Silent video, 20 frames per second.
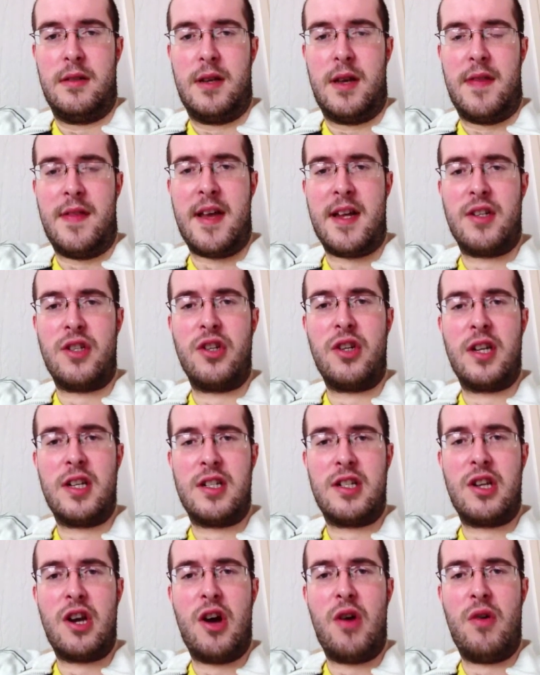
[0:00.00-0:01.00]
And that took
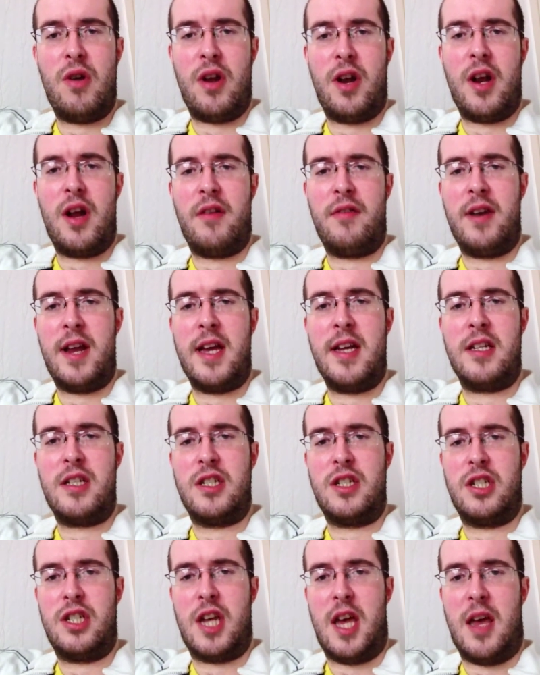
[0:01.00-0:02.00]
its toll on our
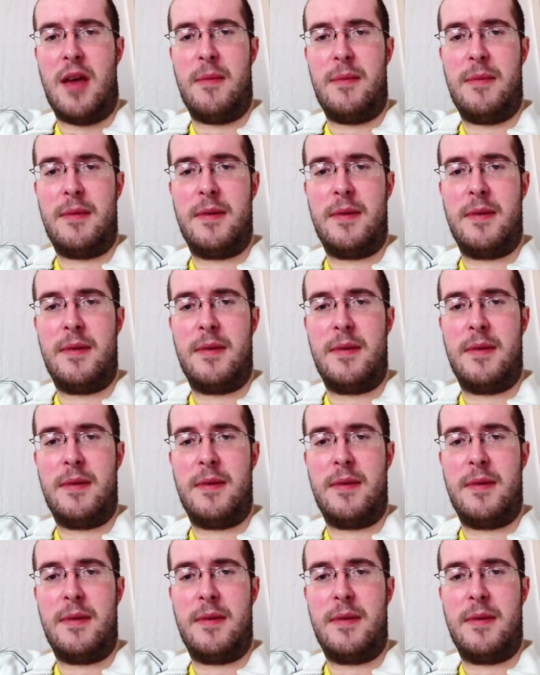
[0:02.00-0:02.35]
relationship.